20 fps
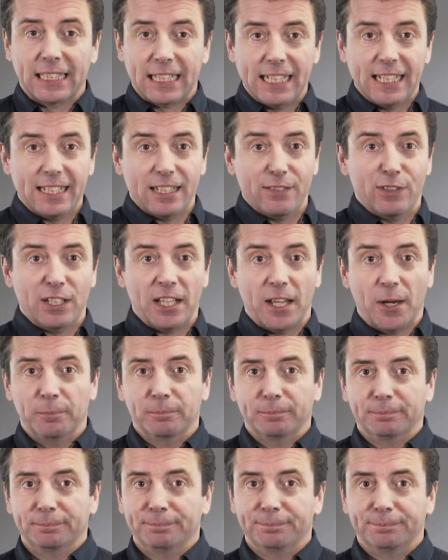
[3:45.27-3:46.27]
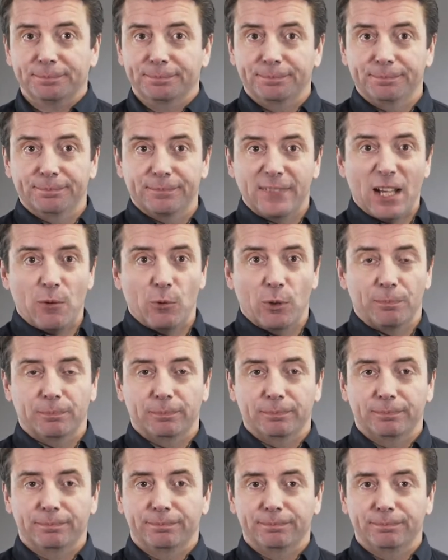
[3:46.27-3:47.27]
Click the video, that one,
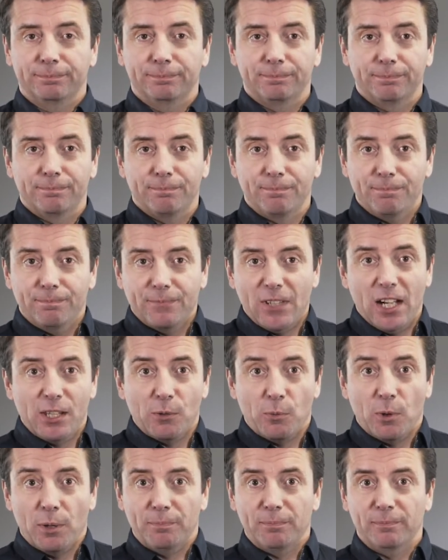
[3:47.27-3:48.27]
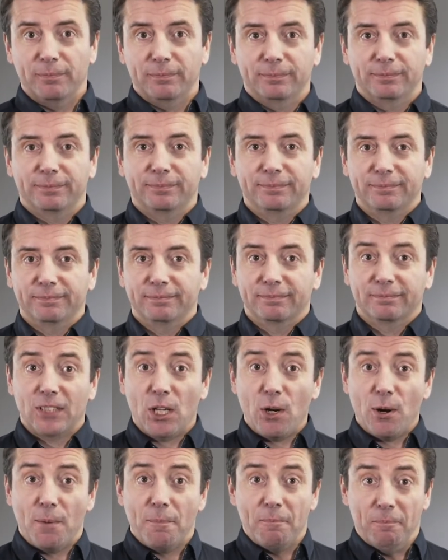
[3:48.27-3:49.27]
either one,
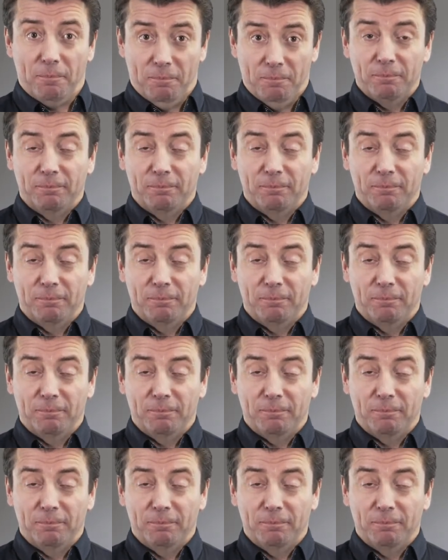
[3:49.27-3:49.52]
go on.